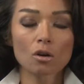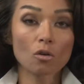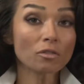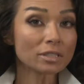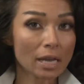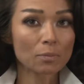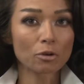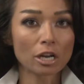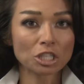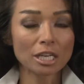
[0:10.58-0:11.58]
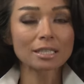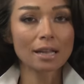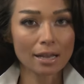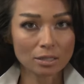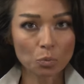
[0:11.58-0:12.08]
Oversight Project
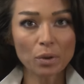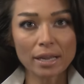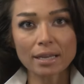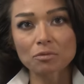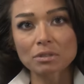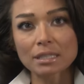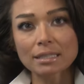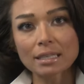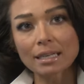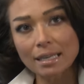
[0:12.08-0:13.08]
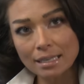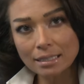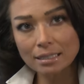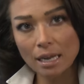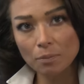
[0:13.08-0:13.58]
last week released an
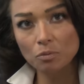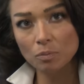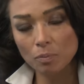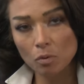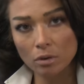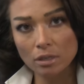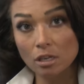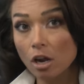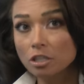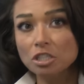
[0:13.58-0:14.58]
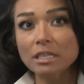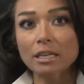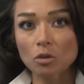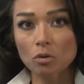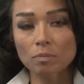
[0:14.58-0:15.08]
in-depth report, largely
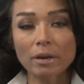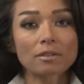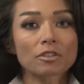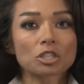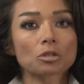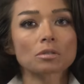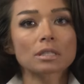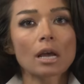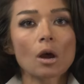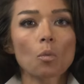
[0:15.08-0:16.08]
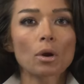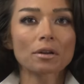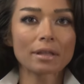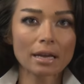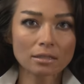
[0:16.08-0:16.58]
ignored by officials,
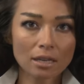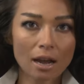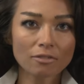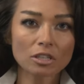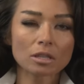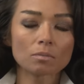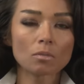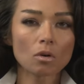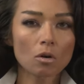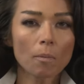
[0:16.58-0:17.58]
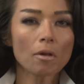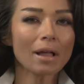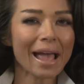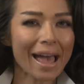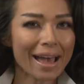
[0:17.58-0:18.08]
where they uncovered the
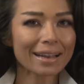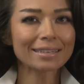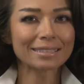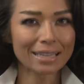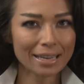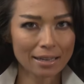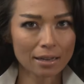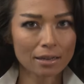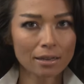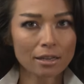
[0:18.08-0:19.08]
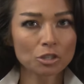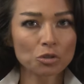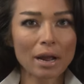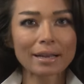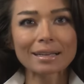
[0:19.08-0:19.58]
mobile ad data
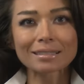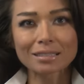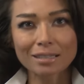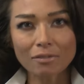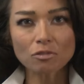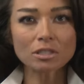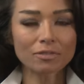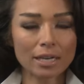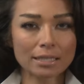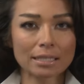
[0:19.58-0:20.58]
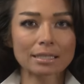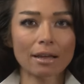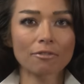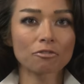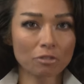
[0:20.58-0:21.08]
tracking several devices
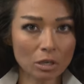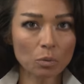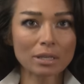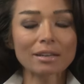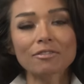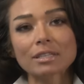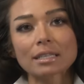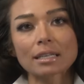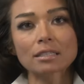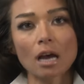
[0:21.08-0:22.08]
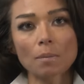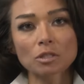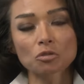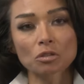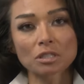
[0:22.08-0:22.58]
that frequently visited
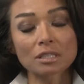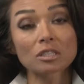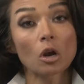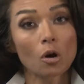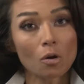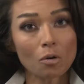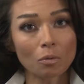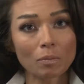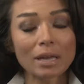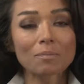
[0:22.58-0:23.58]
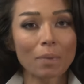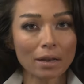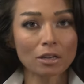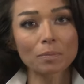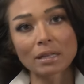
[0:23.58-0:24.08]
Thomas Crooks's home in
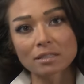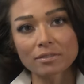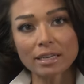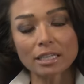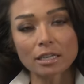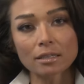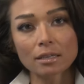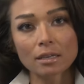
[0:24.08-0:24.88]
Butler, Pennsylvania.